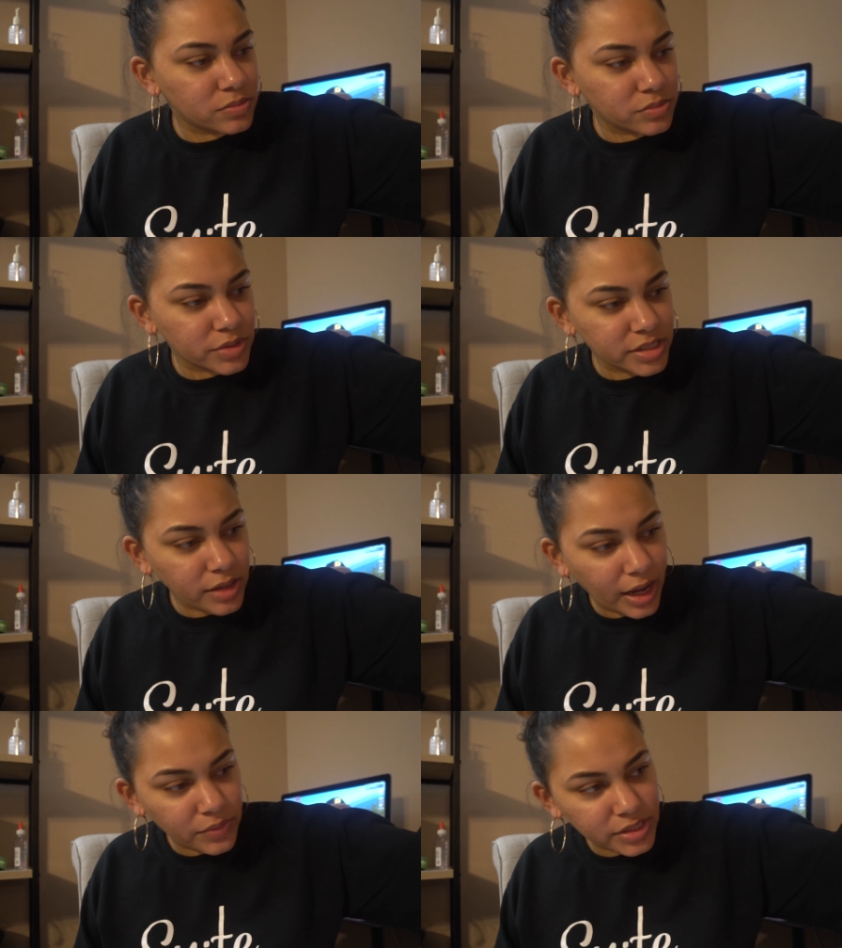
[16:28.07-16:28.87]
real
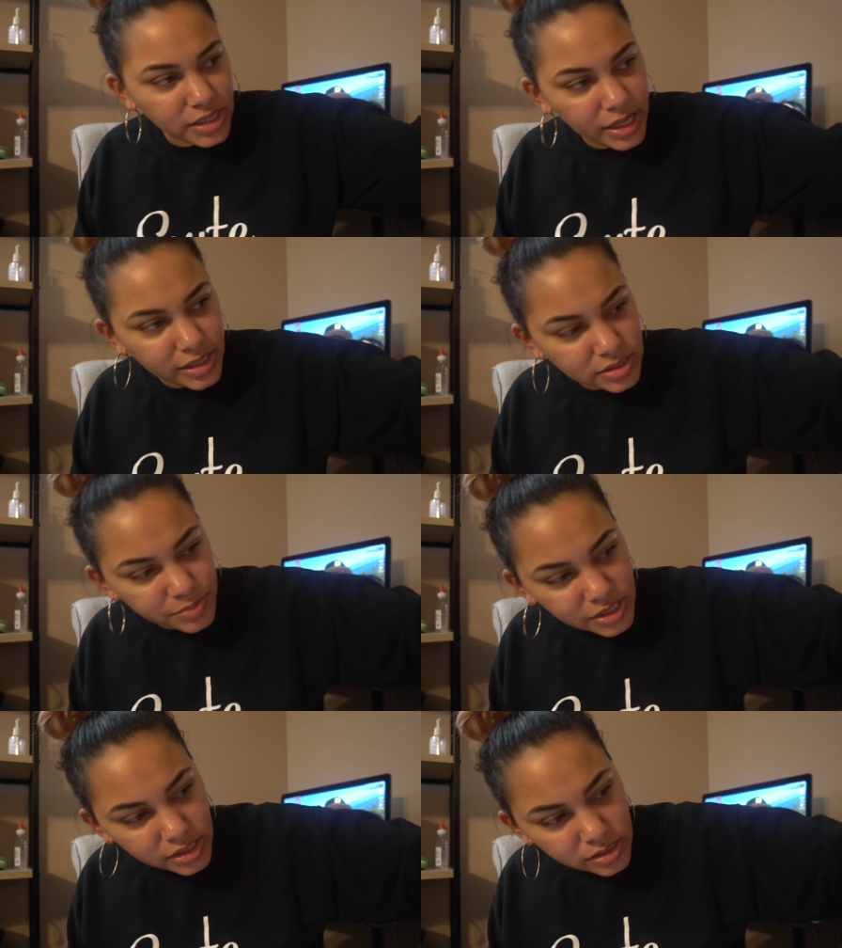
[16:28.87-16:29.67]
hourglass
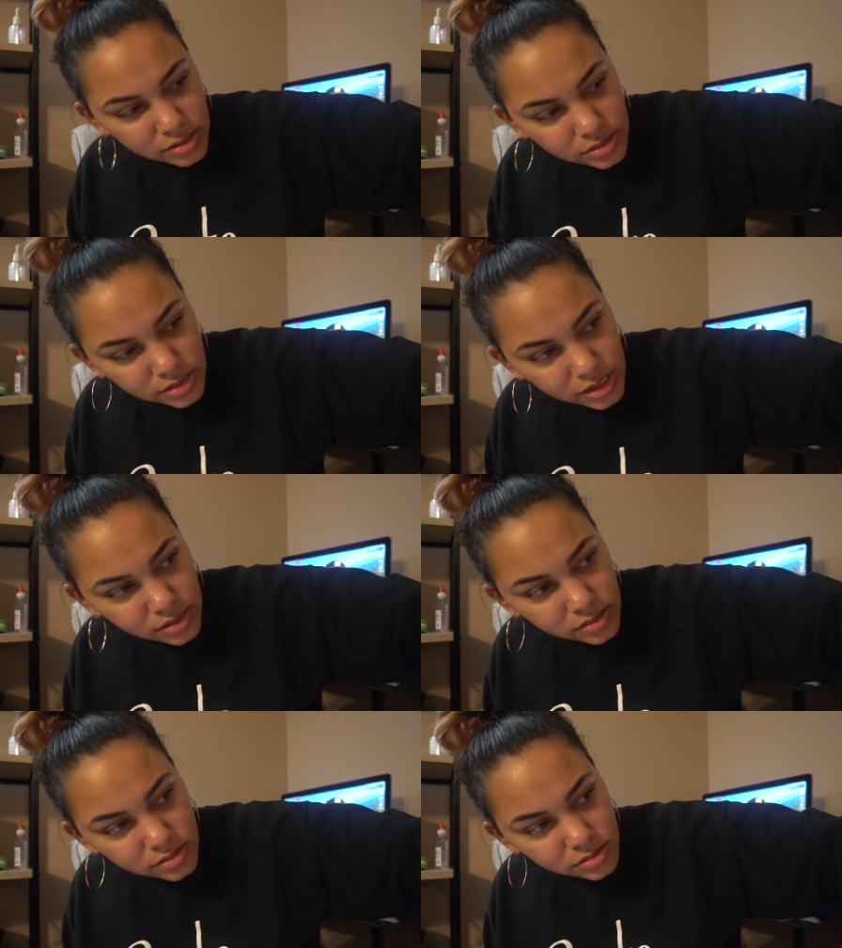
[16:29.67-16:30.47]
because
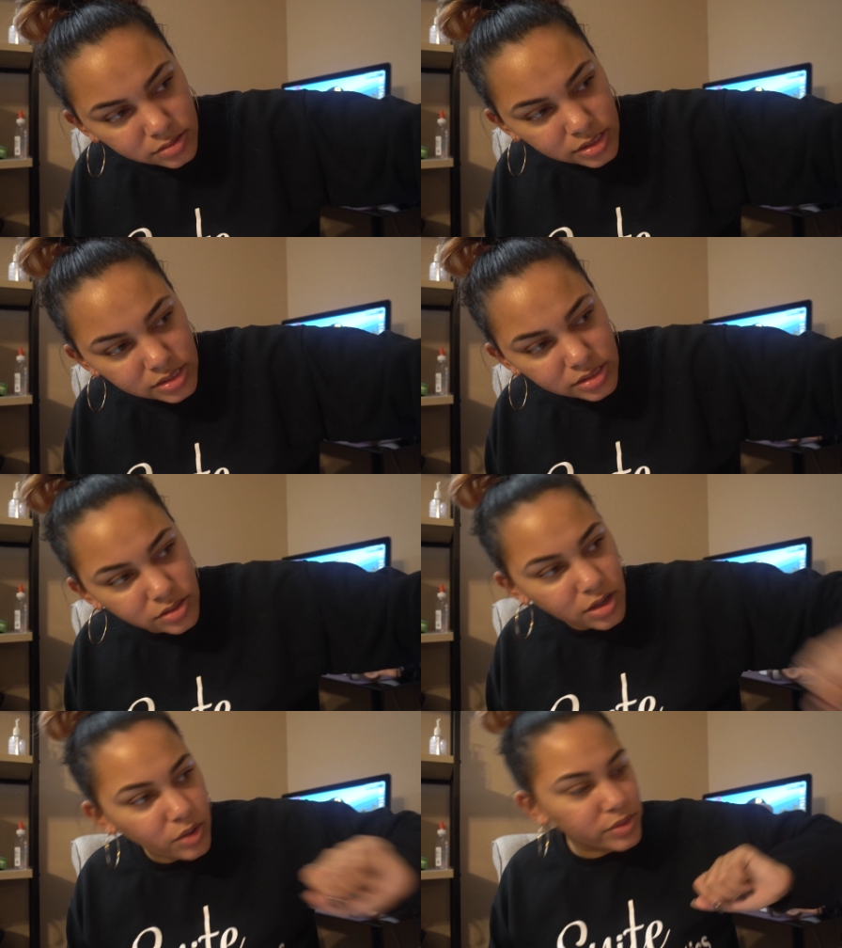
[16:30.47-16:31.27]
it is
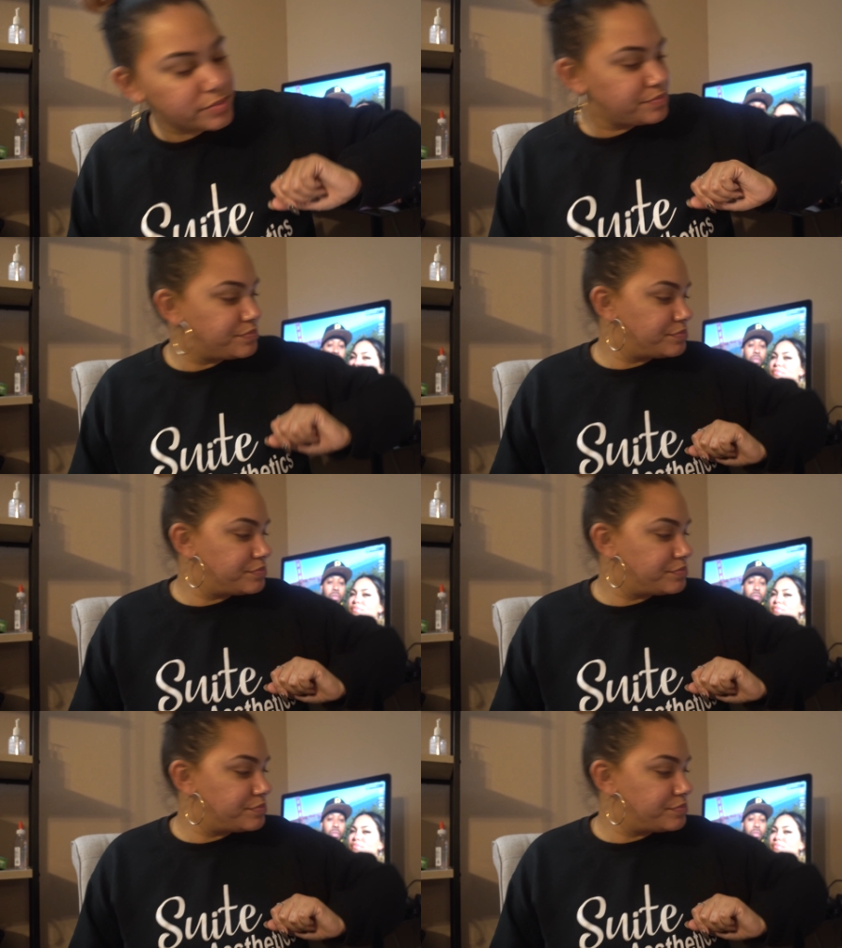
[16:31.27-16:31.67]
still going.